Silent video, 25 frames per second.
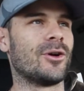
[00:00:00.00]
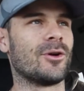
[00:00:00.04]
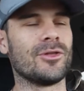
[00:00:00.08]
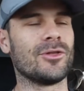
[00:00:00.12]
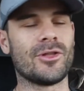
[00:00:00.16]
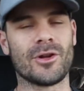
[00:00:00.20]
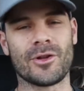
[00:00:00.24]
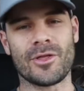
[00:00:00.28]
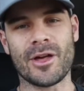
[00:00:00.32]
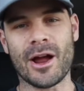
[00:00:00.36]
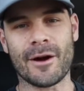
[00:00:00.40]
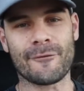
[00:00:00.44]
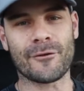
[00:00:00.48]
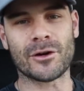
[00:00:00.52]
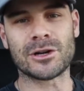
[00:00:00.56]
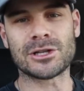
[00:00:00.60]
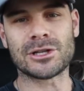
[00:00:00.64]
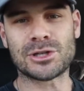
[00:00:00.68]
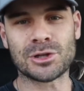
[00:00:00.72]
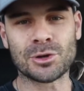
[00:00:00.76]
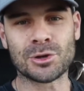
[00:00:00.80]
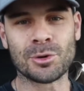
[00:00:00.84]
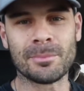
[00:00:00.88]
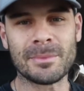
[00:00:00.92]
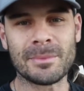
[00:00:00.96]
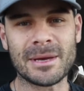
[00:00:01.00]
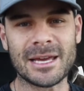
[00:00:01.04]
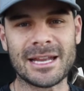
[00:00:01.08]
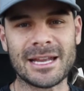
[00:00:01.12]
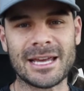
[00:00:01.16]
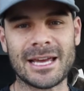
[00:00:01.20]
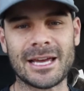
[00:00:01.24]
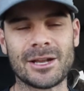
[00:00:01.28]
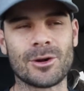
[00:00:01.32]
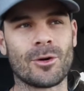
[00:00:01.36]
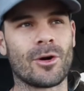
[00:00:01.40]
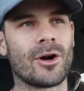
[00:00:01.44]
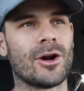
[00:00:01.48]
there for a Zoom
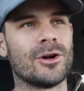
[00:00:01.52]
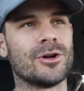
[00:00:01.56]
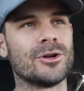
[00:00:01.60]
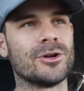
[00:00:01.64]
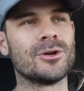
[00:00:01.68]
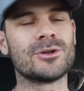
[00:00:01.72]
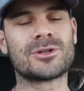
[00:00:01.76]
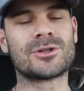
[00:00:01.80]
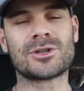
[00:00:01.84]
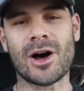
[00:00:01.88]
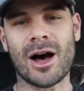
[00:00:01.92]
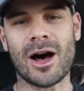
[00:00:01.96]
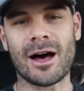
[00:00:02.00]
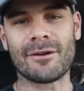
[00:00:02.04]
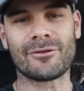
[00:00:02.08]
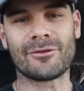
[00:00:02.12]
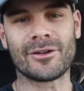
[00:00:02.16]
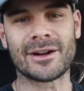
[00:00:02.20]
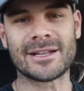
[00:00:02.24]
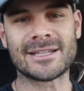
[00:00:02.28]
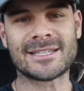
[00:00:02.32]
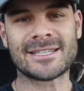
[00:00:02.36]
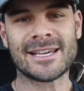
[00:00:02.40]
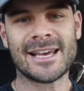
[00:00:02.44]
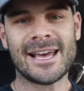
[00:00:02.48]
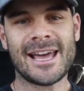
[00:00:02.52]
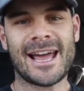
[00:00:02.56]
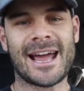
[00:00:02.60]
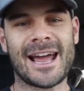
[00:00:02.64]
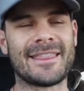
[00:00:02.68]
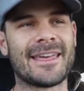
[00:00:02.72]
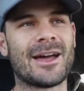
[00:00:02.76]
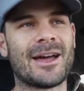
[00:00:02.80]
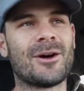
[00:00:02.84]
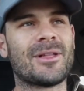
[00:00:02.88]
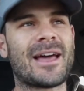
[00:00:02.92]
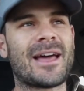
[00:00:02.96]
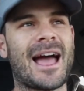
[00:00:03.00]
meeting or a news conference and
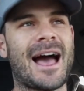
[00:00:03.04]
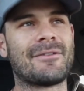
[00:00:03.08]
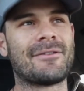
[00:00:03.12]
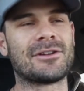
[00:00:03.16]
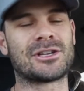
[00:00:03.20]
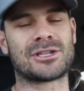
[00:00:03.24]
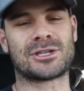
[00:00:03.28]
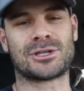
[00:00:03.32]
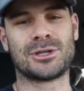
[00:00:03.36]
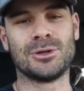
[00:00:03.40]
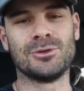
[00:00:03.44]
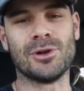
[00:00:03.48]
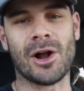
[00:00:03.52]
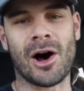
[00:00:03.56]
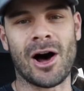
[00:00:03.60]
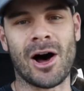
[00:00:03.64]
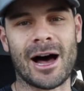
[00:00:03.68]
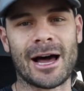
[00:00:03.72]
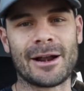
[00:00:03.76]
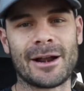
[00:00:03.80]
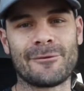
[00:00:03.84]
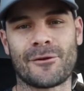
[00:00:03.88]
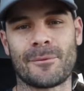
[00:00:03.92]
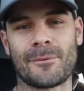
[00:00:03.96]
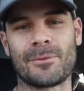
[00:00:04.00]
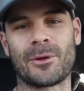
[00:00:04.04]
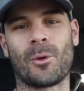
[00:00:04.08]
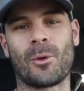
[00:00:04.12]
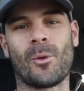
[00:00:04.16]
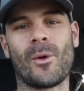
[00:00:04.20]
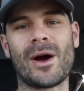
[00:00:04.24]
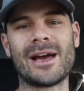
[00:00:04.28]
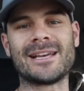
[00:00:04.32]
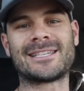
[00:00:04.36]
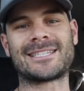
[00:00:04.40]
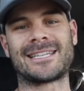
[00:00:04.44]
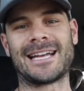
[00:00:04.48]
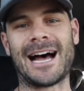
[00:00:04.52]
they only have a suit on from their
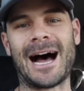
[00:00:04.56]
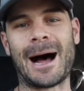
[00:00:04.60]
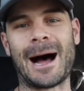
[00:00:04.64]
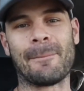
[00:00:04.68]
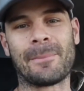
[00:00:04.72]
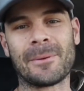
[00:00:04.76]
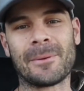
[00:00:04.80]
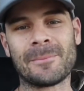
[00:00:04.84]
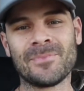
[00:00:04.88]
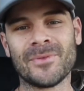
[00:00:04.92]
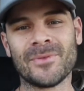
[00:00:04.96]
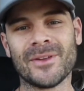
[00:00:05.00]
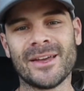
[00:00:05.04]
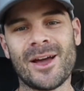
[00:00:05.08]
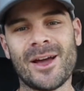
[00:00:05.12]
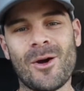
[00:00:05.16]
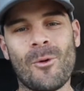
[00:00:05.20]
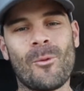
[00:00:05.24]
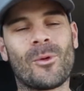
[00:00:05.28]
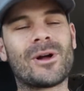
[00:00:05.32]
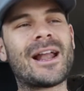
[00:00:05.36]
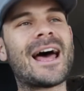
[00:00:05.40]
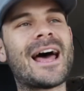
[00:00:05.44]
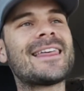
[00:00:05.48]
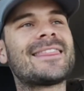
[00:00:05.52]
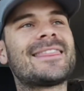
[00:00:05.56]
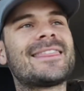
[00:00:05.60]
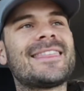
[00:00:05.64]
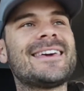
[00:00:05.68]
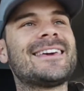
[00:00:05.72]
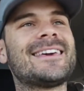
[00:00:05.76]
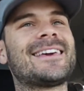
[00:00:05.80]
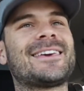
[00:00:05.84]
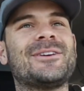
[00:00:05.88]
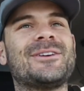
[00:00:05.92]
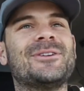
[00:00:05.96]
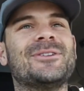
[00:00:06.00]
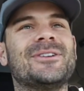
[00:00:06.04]
waist up. What I
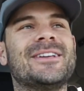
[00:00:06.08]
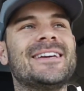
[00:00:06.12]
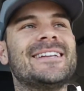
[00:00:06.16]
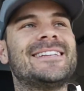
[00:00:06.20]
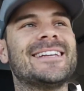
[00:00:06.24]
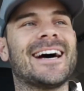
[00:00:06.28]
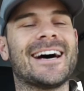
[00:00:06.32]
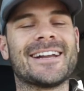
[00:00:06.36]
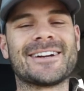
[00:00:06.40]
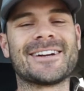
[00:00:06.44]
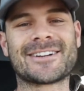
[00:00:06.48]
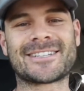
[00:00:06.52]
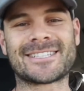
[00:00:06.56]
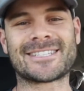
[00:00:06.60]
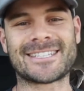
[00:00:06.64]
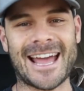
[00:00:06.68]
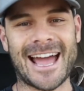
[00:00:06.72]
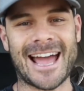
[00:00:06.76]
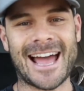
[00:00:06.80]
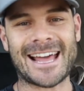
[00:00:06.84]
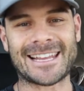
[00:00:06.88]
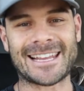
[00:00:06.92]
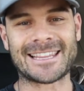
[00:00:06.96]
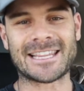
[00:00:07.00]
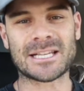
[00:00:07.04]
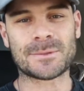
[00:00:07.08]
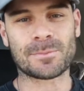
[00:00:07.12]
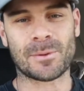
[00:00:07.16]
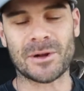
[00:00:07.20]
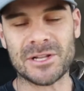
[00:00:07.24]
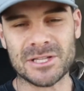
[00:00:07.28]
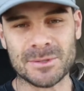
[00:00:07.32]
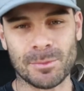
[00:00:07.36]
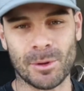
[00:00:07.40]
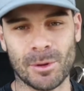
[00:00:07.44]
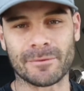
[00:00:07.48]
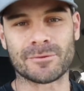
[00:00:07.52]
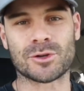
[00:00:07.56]
think you need to understand in this
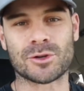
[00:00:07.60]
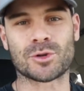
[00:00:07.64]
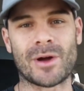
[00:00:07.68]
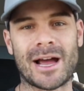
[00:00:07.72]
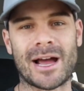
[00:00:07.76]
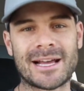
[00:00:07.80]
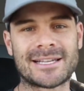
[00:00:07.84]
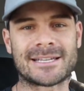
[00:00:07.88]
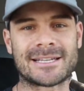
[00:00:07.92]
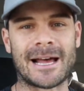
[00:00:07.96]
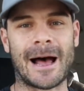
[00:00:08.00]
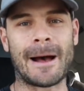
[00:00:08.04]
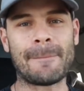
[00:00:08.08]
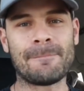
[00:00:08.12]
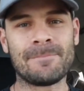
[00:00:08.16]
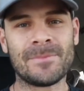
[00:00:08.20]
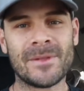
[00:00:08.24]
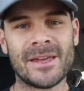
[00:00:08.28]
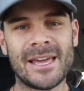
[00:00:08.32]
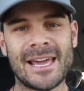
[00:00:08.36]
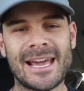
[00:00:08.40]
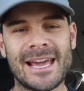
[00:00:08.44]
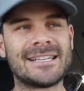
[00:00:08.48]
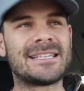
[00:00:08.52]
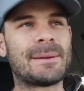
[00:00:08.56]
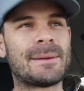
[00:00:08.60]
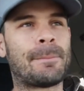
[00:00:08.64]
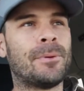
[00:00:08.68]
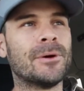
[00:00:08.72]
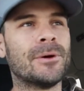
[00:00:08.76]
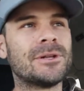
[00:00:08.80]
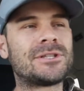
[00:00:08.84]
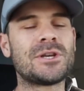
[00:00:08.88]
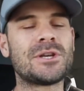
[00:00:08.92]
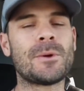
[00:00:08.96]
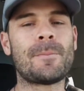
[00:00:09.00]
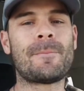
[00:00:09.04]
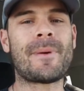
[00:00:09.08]
principle of dress up is it
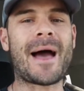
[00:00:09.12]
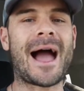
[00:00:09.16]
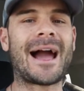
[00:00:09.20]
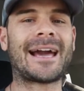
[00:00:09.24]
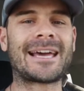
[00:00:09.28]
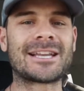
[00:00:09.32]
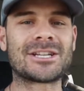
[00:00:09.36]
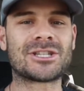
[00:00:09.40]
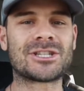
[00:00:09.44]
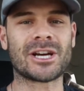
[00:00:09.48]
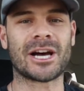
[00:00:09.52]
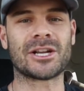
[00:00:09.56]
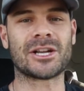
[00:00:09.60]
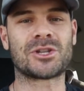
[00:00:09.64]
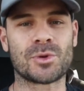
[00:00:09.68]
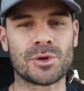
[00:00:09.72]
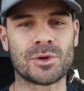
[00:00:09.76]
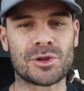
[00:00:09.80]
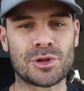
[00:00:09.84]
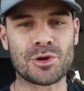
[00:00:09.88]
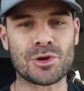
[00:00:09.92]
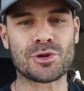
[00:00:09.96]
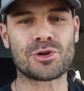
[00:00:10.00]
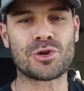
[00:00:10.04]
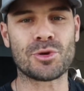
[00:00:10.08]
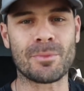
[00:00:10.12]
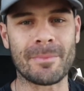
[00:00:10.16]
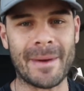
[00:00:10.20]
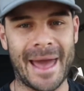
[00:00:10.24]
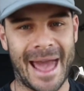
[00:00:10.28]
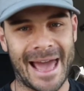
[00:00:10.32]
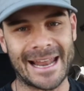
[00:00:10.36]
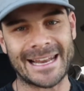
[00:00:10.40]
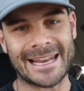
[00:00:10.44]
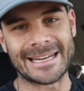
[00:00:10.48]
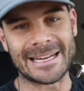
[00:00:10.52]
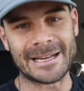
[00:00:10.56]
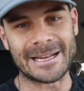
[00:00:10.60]
puts you back in touch with your
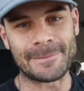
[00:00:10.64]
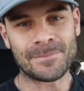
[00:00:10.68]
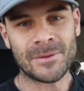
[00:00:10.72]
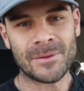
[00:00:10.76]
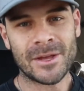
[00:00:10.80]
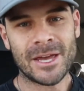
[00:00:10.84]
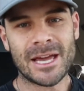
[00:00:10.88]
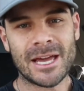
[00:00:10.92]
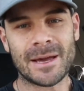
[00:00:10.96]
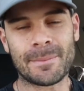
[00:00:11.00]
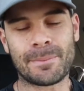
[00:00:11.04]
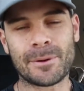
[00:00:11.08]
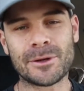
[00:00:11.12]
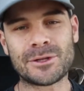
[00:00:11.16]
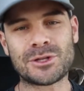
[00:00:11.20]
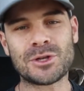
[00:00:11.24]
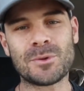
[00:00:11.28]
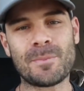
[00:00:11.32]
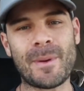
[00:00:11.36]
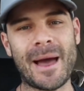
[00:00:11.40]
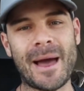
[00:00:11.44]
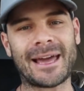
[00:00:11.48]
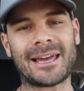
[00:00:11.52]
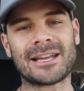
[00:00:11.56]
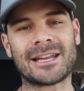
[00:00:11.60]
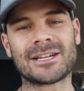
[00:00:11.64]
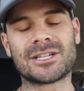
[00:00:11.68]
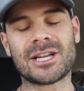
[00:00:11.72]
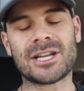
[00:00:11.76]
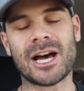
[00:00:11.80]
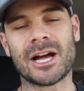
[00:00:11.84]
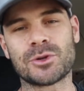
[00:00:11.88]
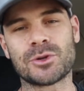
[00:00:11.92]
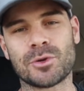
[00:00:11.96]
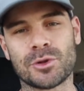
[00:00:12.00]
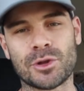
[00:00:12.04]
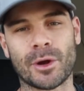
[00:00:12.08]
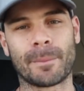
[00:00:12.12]
humanity. It puts you back in
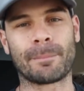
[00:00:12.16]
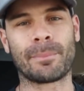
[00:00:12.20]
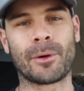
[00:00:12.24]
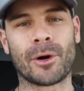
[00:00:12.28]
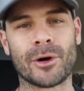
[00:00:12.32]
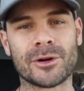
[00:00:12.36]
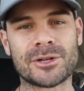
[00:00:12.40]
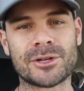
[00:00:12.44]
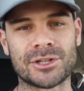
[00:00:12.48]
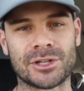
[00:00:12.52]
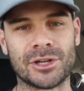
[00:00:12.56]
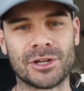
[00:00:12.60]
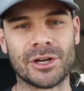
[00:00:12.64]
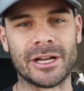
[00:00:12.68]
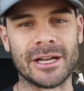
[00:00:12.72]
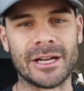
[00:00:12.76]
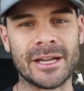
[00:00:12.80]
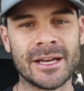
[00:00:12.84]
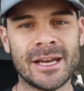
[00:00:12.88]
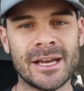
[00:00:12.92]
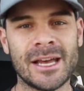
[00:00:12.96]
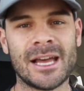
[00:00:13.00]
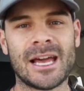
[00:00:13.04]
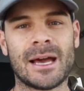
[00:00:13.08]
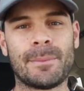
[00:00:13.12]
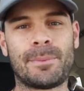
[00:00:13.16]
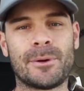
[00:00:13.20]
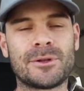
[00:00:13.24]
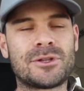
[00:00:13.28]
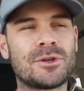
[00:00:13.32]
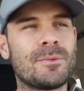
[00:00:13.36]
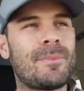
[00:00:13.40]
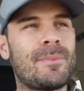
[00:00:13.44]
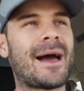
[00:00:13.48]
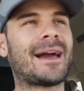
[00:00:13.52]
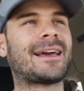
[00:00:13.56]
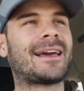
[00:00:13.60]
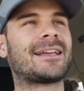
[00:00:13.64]
touch with your personhood. It puts
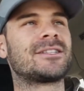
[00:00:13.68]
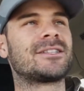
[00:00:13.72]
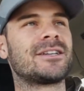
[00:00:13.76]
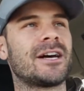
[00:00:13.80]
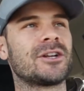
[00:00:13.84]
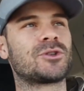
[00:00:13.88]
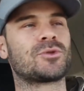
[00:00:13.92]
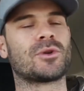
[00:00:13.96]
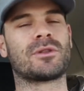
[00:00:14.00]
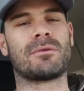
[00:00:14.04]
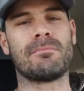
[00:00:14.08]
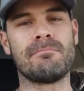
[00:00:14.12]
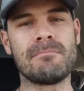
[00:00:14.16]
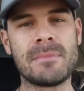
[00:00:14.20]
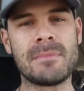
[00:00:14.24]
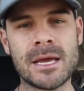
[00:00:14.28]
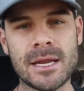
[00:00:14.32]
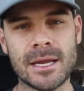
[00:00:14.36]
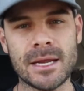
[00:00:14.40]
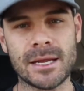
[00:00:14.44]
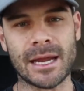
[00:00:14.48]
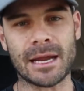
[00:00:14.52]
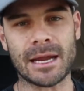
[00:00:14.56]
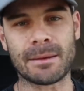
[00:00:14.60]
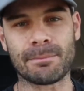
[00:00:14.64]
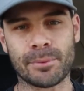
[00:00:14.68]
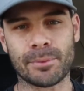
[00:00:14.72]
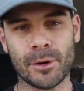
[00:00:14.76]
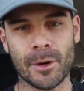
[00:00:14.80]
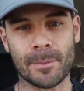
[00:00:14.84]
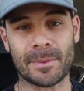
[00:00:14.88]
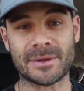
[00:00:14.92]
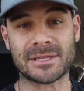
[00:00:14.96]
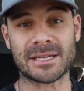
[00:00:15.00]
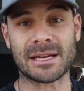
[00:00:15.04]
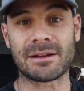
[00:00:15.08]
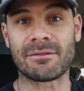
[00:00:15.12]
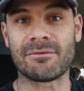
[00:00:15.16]
you back in touch with meaning and
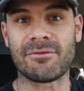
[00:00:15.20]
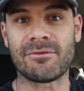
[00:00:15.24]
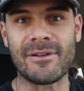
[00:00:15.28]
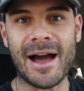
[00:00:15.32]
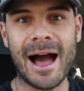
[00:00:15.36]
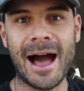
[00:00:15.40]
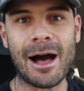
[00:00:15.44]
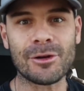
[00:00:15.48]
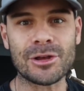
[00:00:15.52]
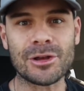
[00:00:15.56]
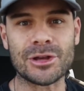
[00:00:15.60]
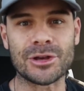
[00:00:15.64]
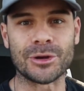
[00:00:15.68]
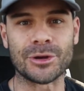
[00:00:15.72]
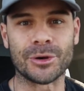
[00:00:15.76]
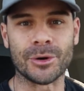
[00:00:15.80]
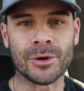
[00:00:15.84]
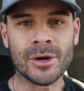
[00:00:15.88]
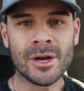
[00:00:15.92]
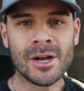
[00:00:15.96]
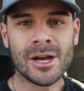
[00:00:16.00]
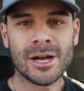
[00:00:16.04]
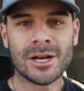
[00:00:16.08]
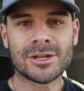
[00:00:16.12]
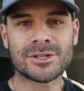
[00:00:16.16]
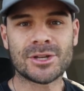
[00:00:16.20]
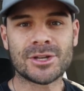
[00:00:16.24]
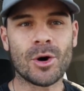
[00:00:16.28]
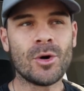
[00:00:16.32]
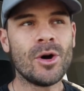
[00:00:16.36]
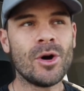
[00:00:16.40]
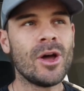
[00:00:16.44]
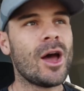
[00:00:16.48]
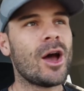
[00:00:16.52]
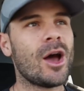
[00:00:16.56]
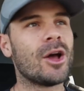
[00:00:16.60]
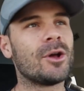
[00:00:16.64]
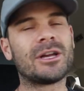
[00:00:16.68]
purpose and value. So
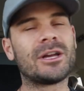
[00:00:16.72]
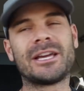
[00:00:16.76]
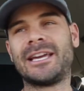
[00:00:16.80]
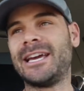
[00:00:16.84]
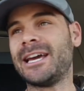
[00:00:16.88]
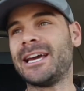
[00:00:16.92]
get